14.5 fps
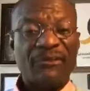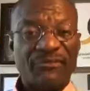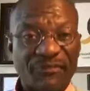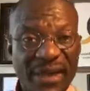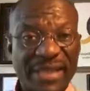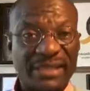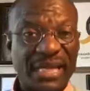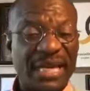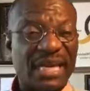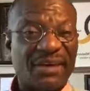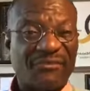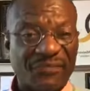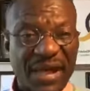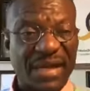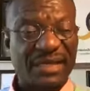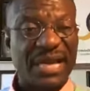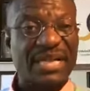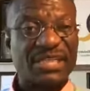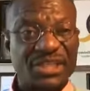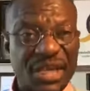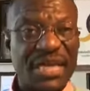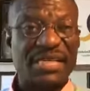Faith in the fact
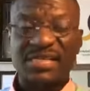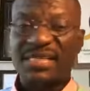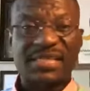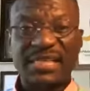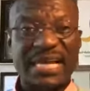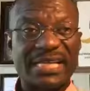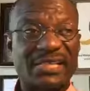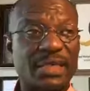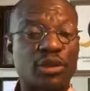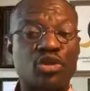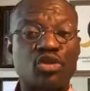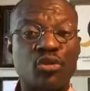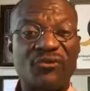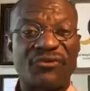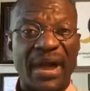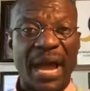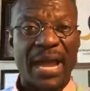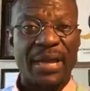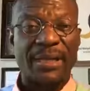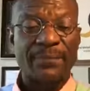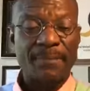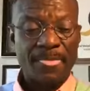that Jesus is the true
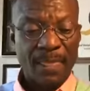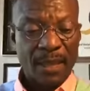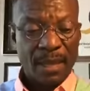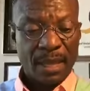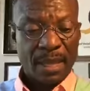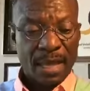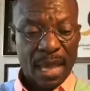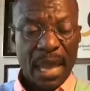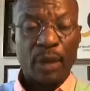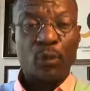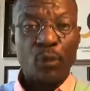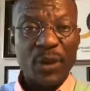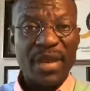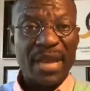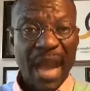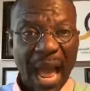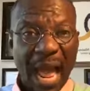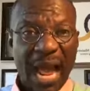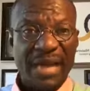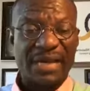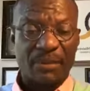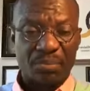vine and we
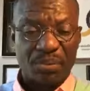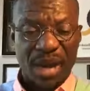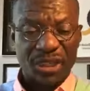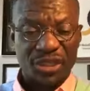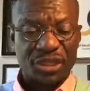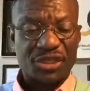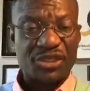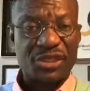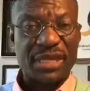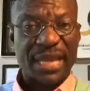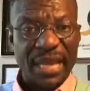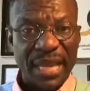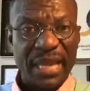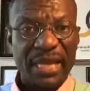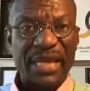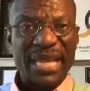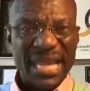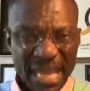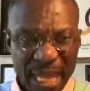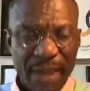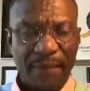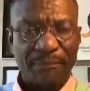are the branches in
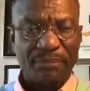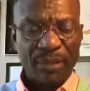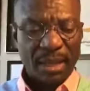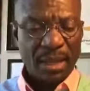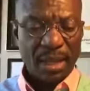him.